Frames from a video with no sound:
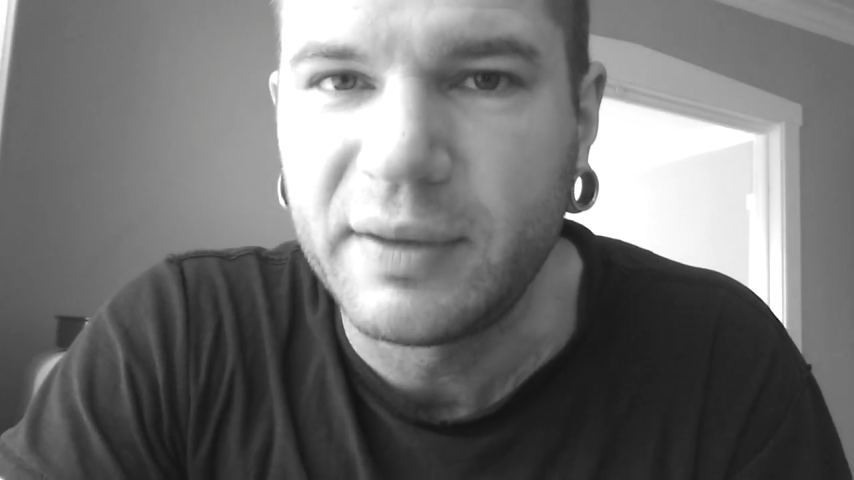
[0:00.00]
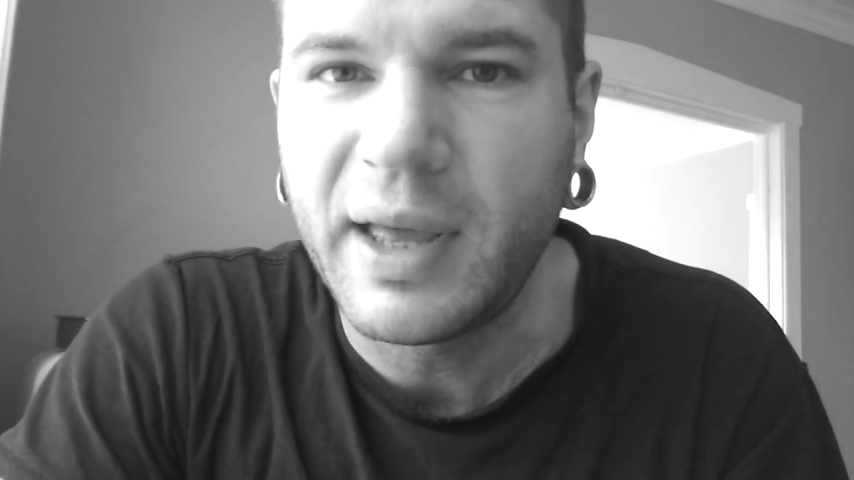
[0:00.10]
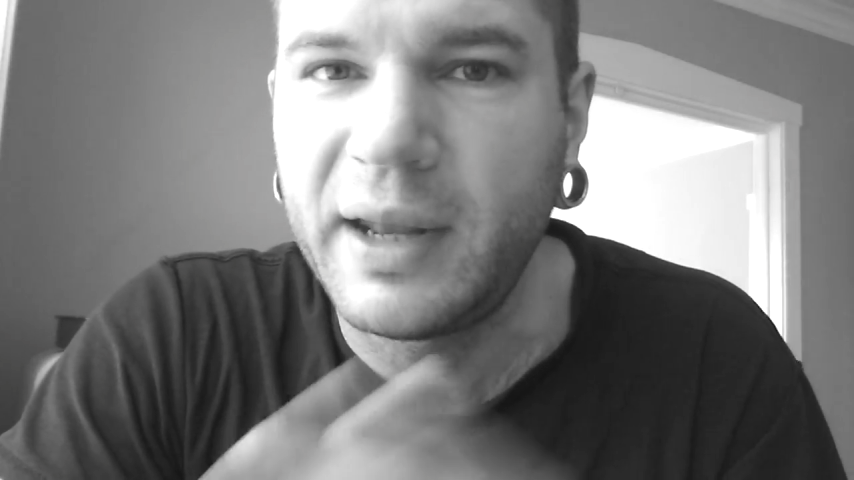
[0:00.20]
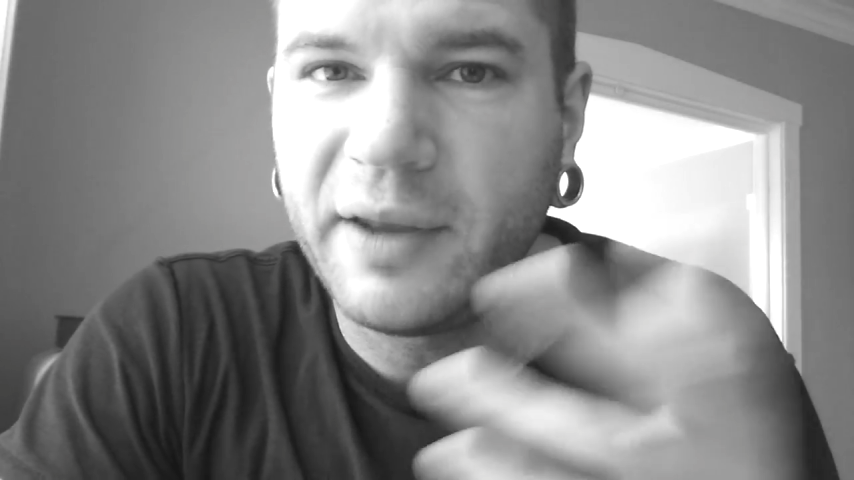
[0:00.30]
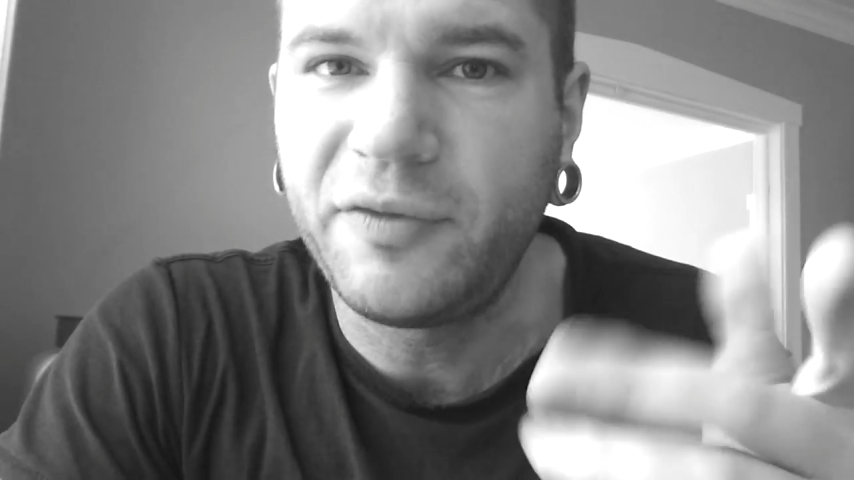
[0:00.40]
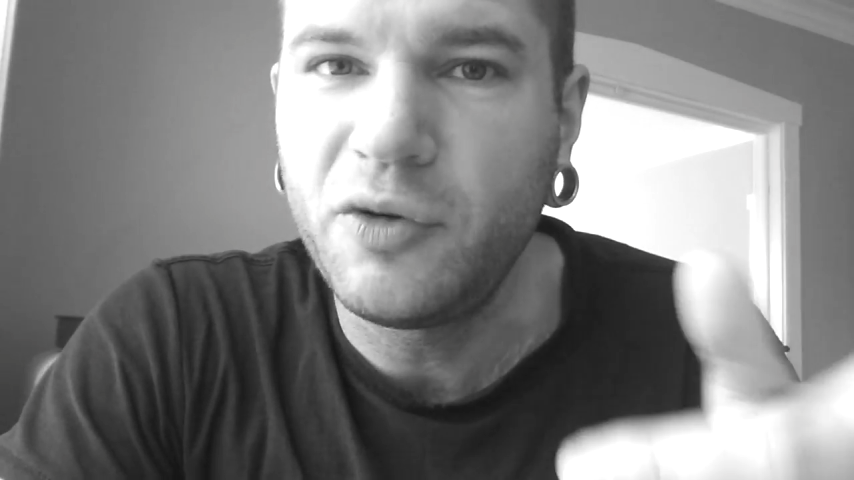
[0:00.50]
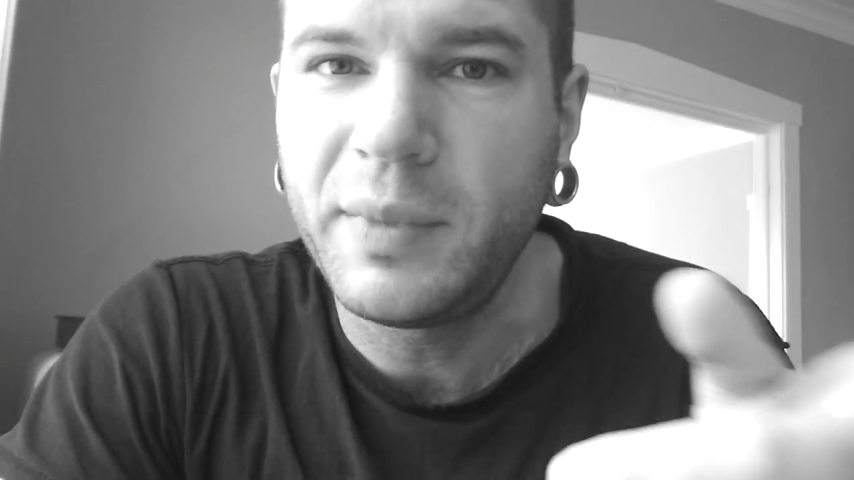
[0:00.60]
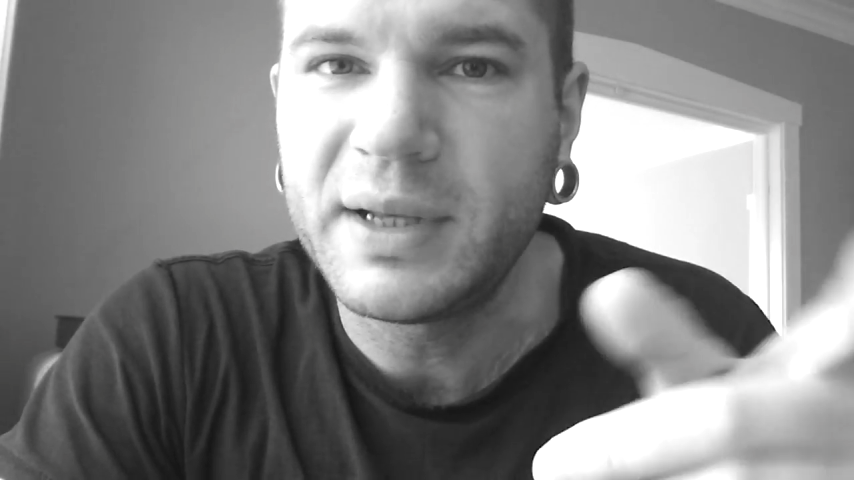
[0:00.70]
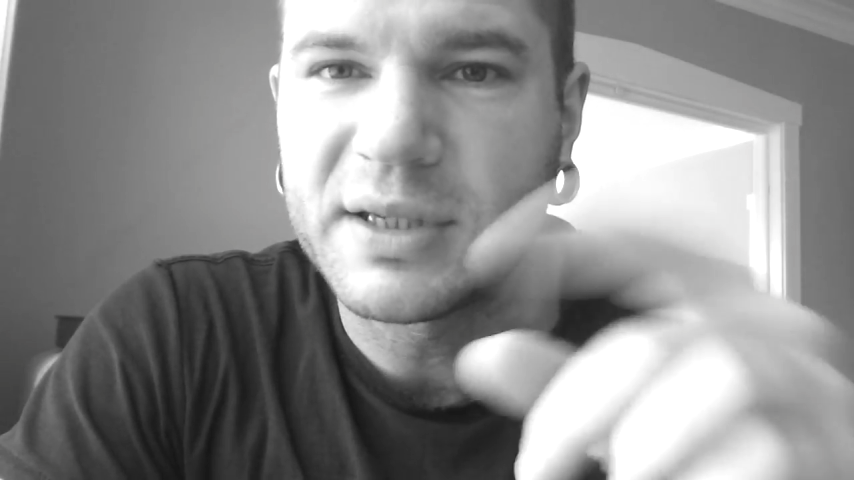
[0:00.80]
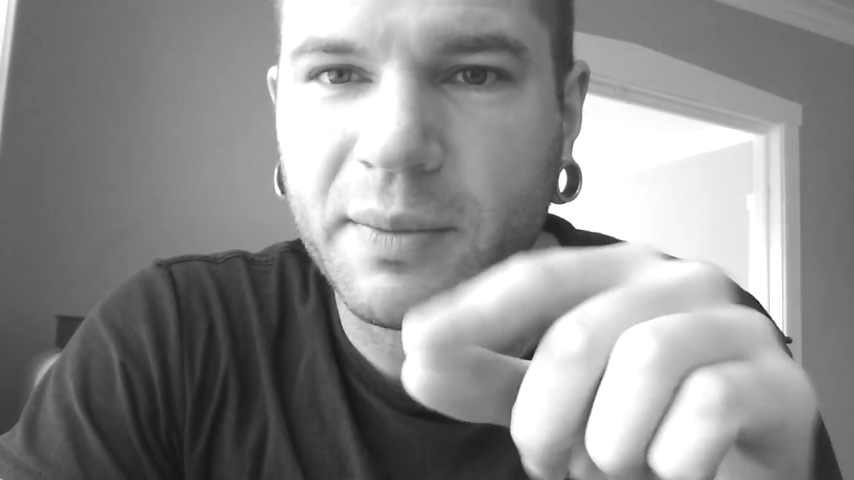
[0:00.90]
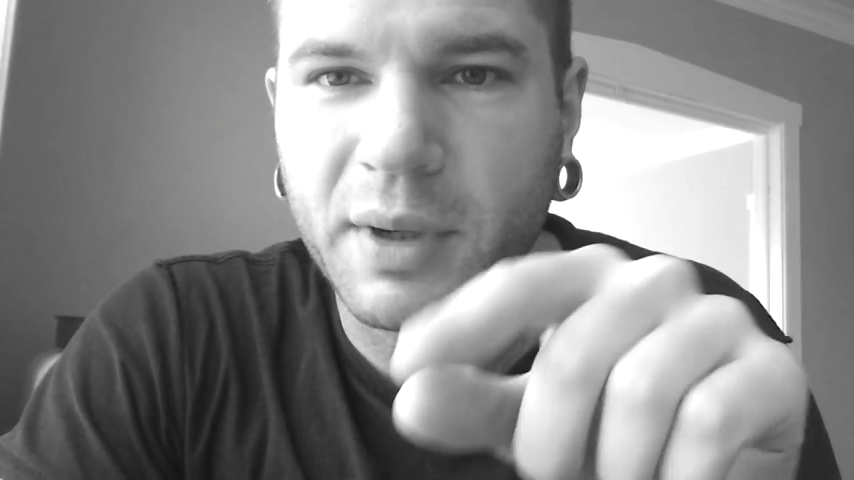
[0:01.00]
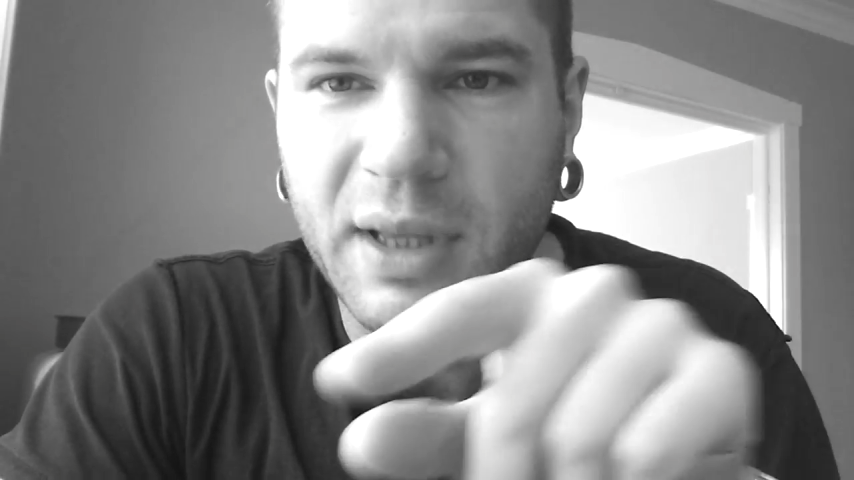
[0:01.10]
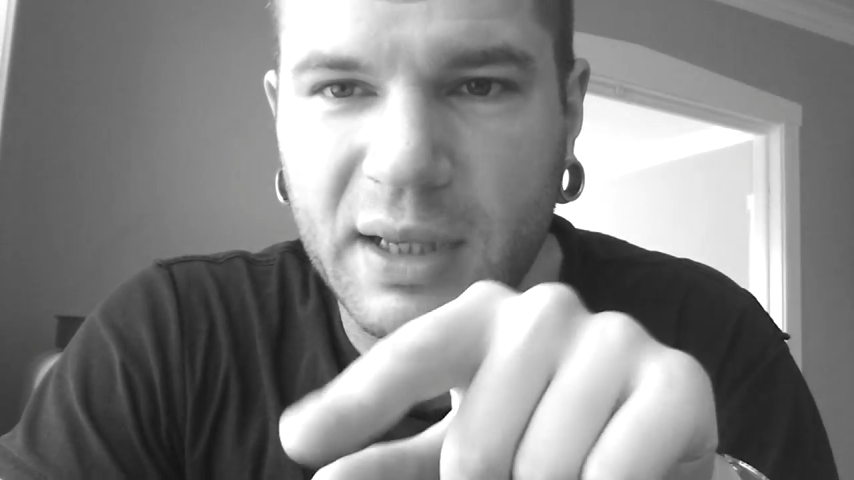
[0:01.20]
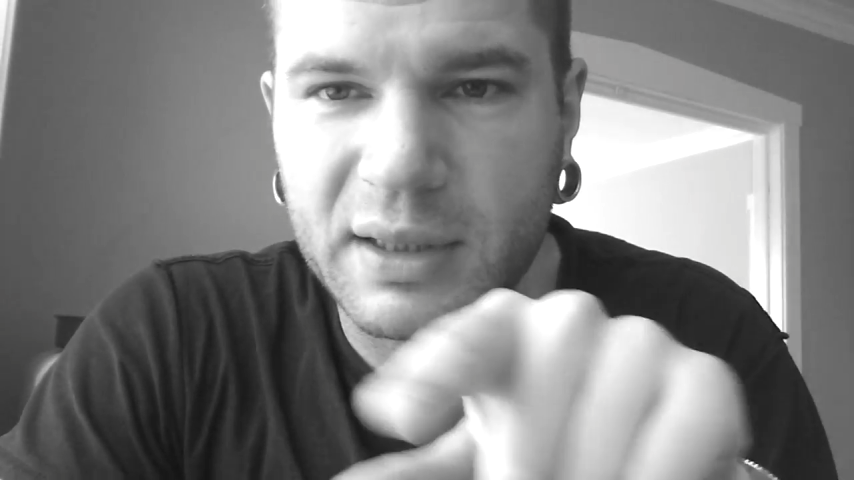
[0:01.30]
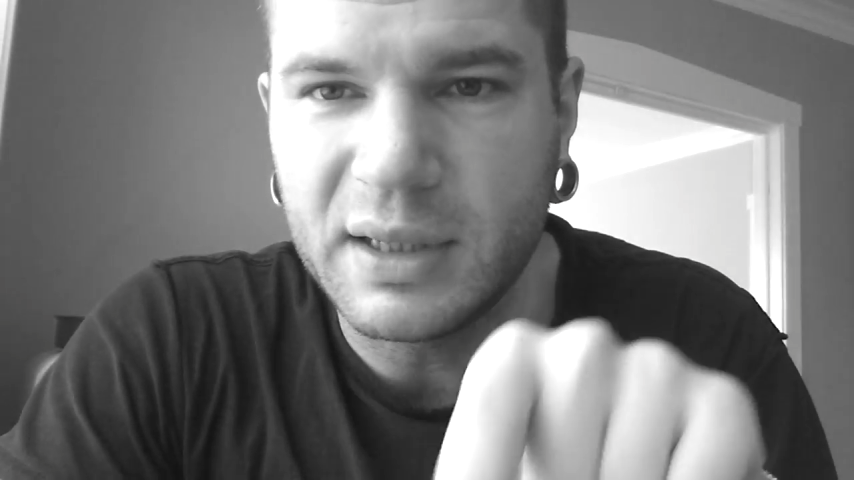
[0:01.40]
that if you meet somebody
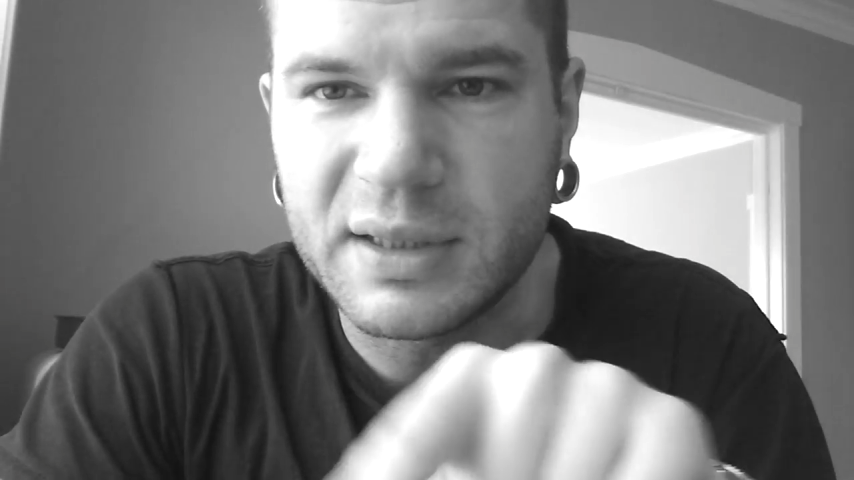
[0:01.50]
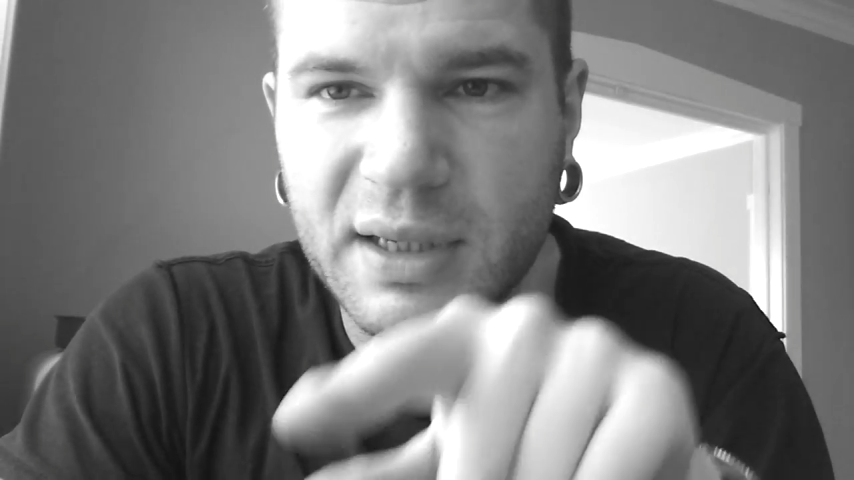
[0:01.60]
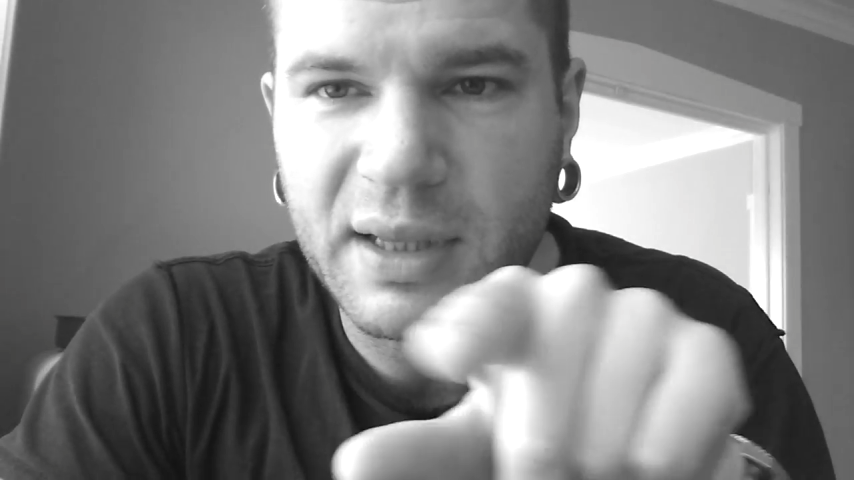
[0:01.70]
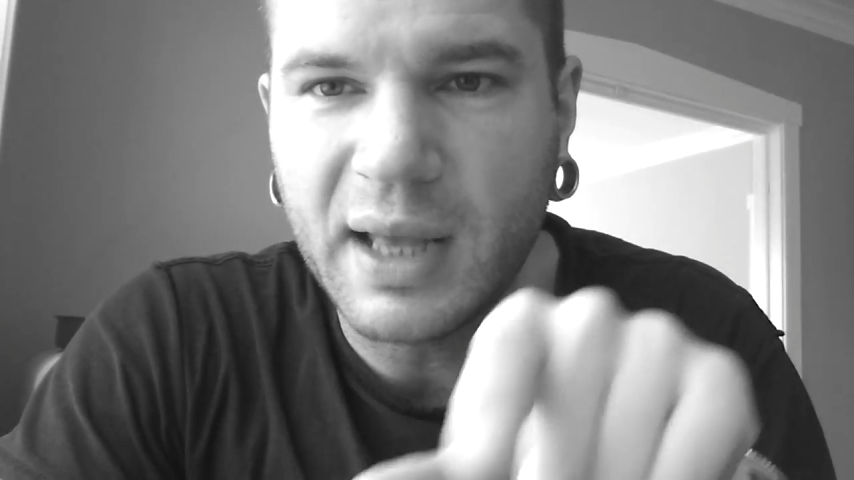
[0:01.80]
that is in